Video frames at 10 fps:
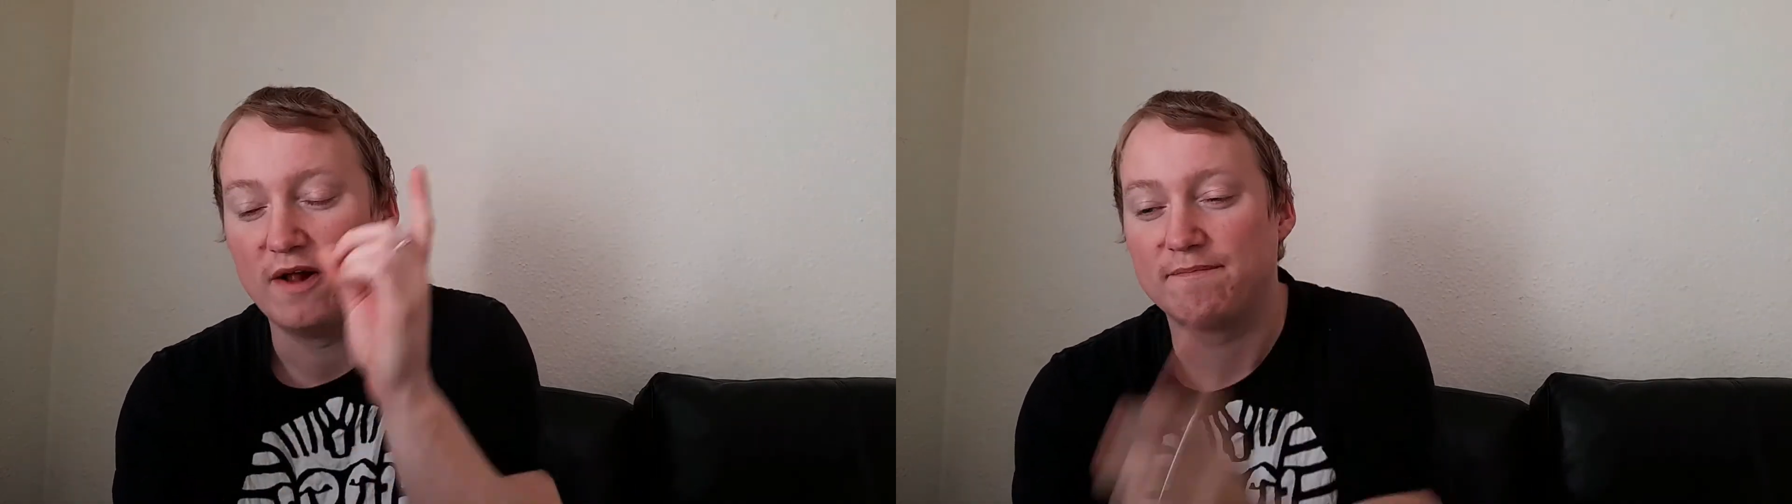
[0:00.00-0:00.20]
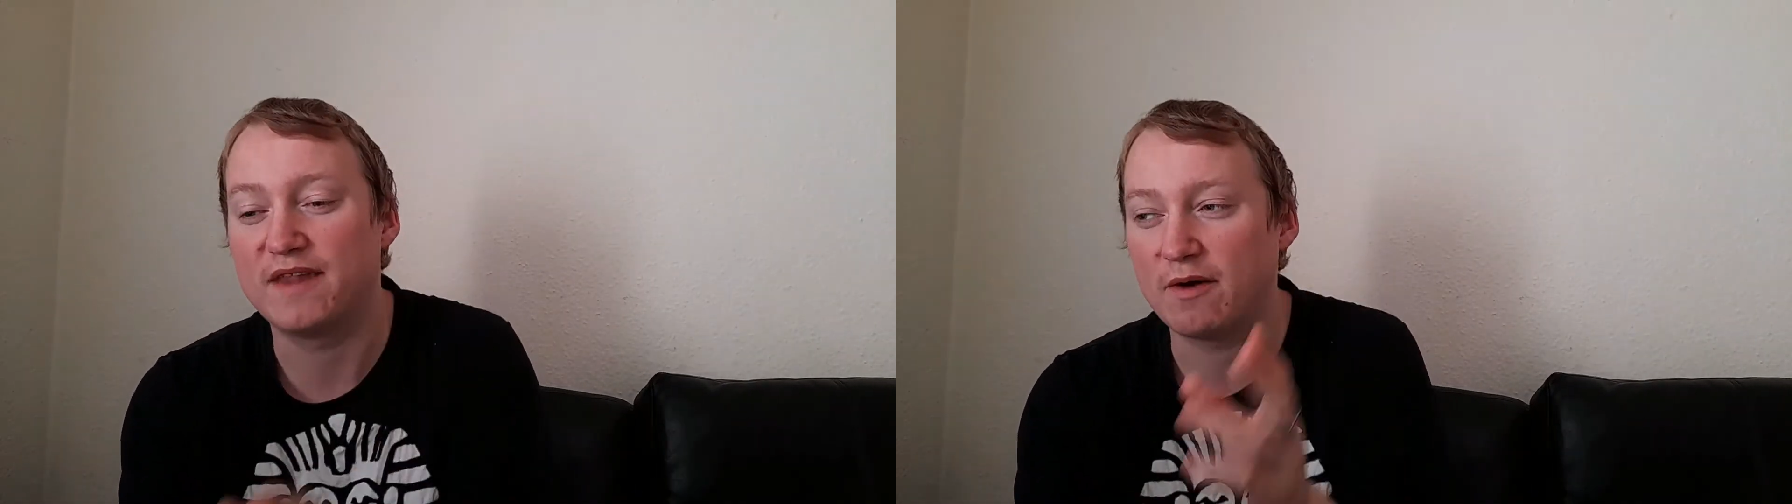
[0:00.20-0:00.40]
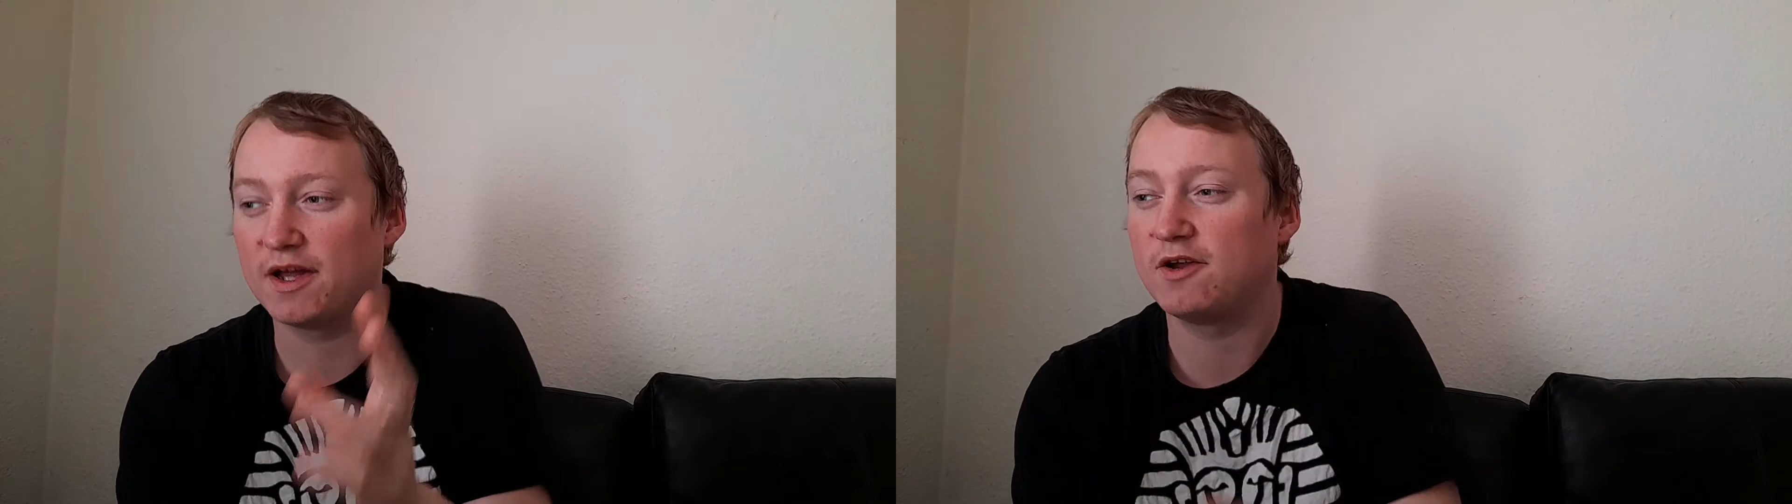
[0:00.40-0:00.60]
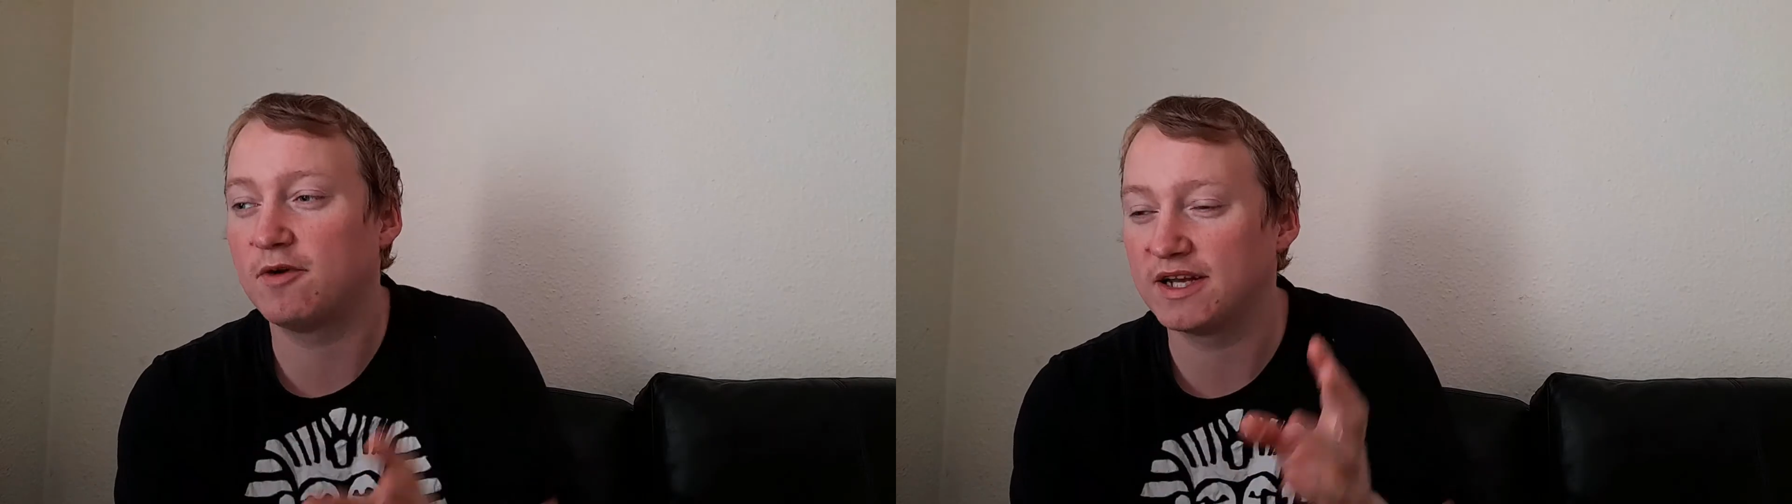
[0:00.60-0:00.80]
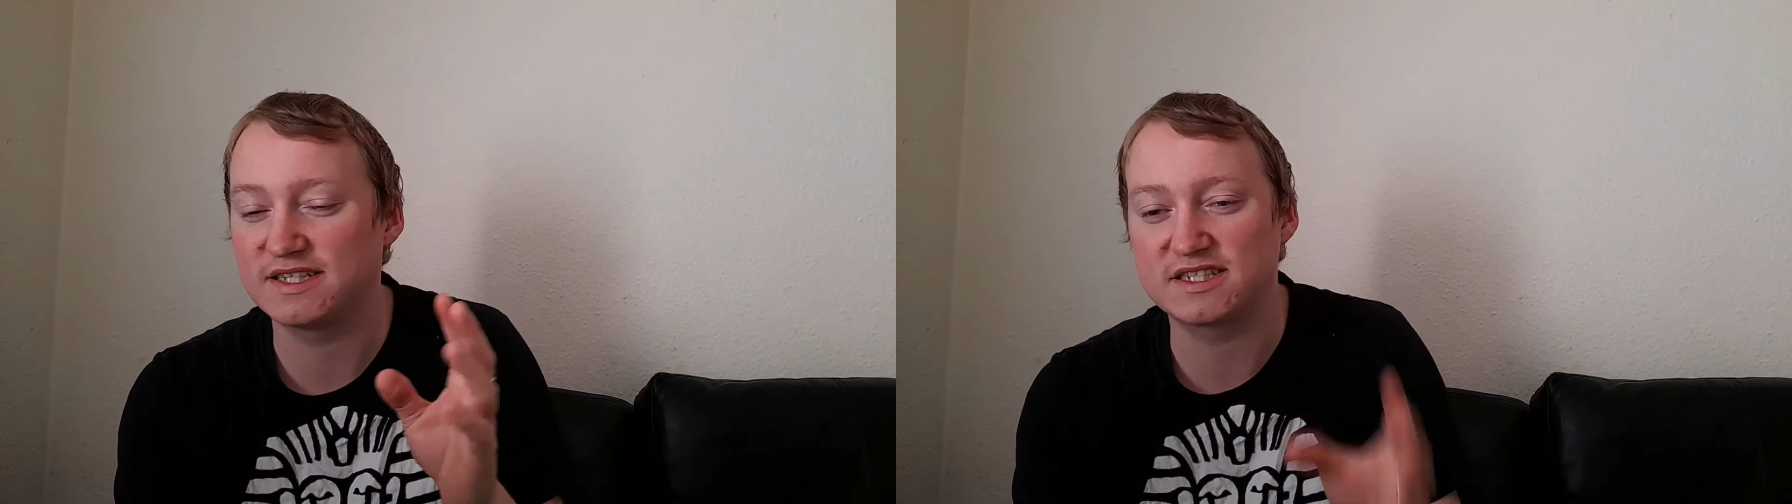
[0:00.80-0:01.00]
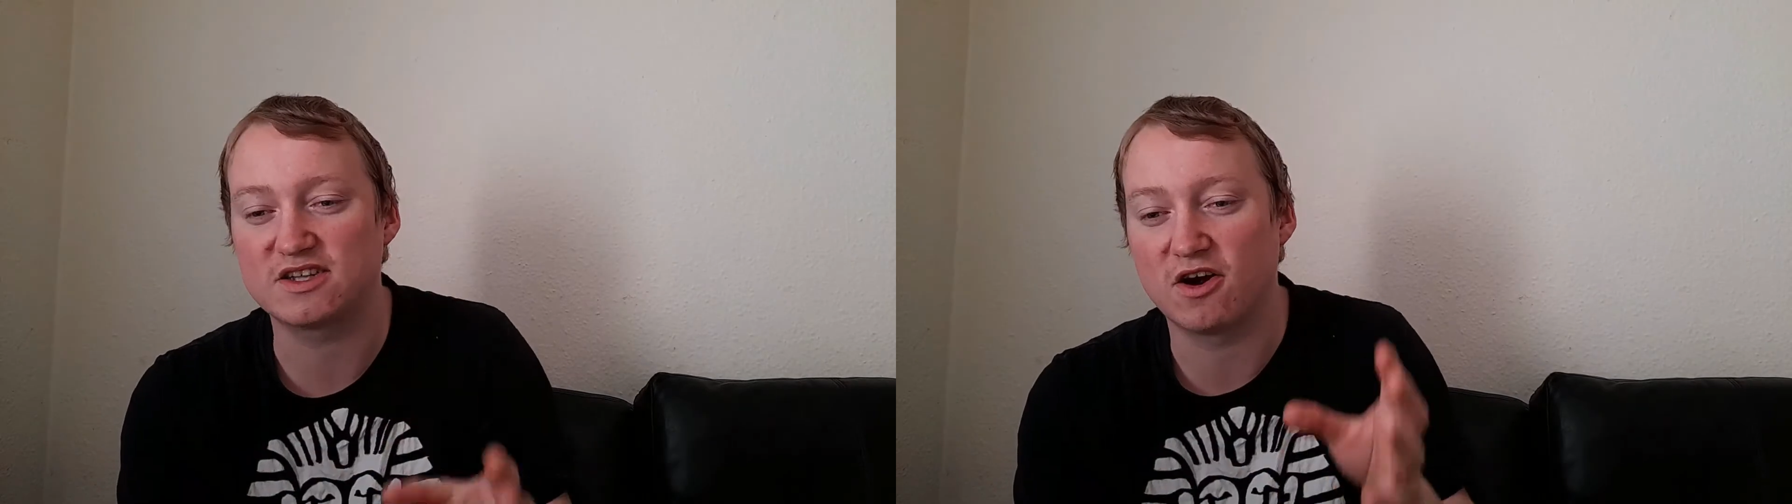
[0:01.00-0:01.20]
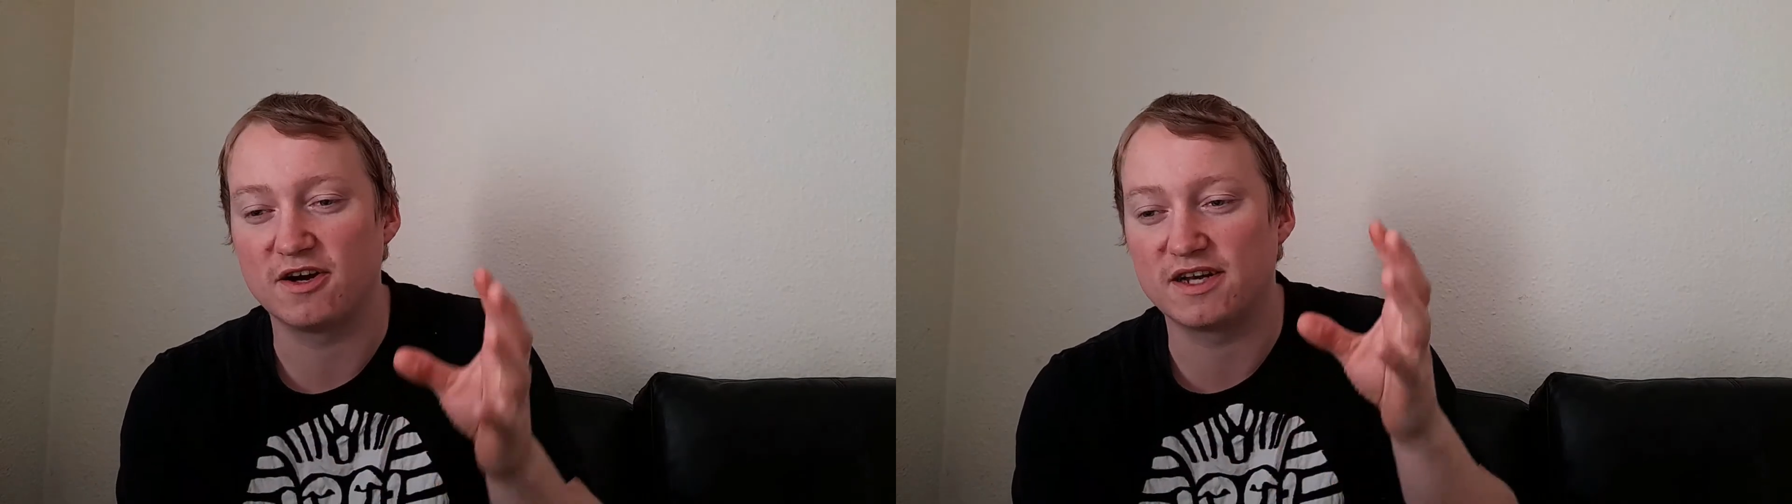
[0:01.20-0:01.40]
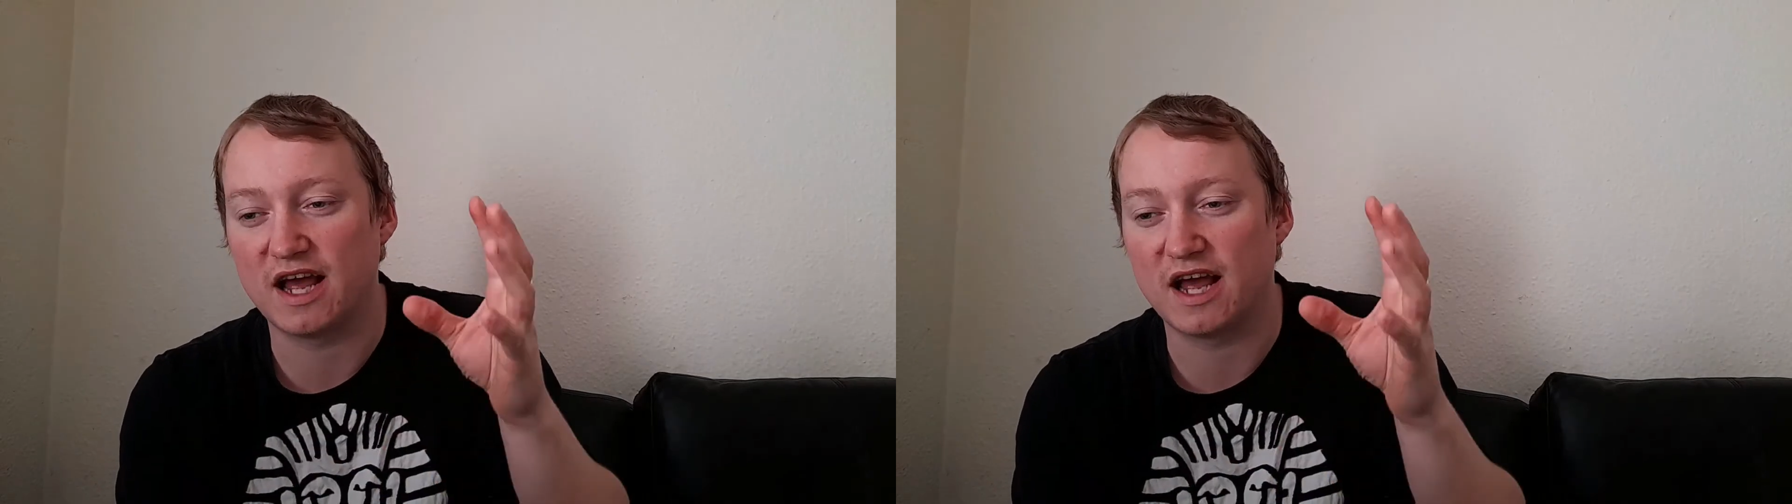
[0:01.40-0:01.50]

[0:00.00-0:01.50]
Now, I know I start